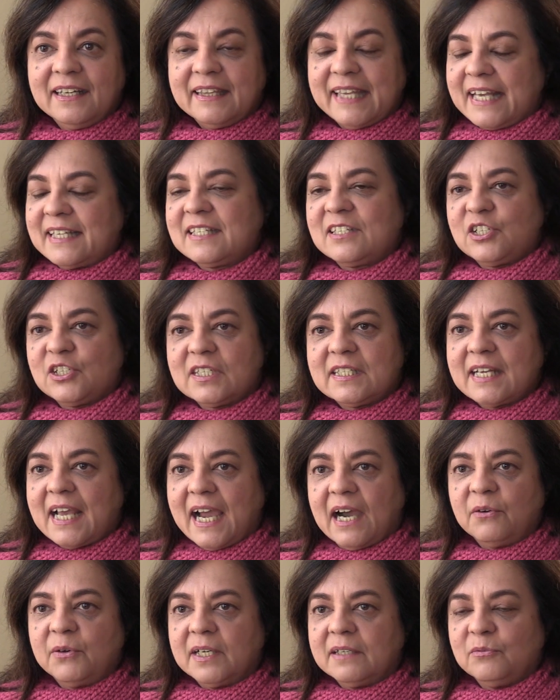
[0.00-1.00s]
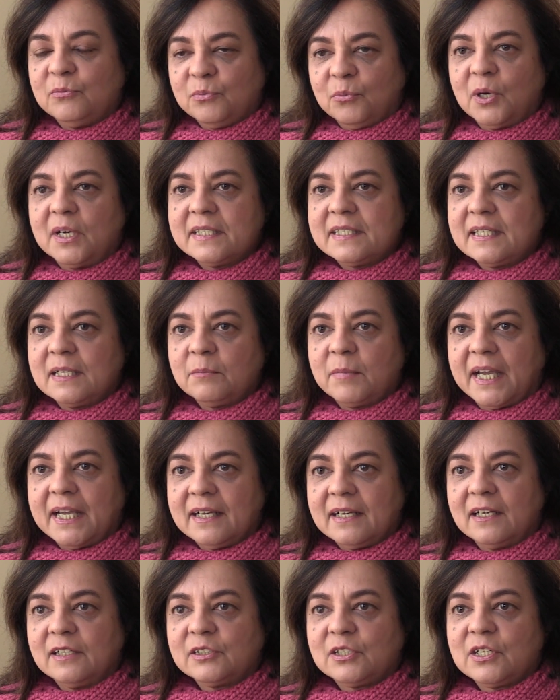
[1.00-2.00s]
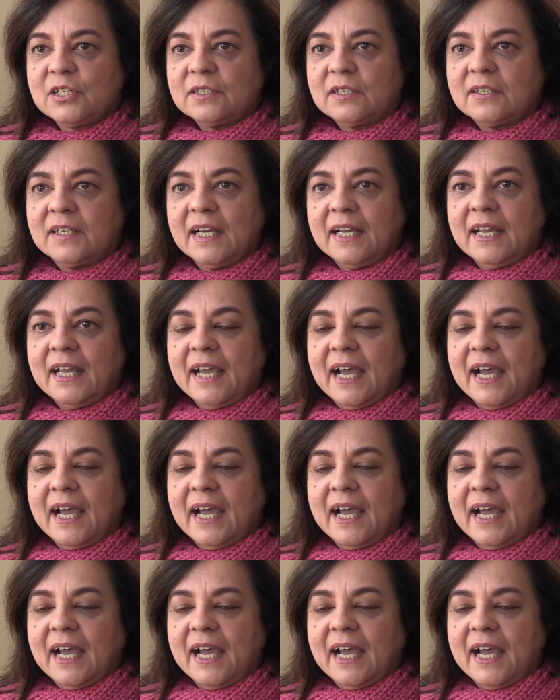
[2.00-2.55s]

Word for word: That's just how it was in my culture.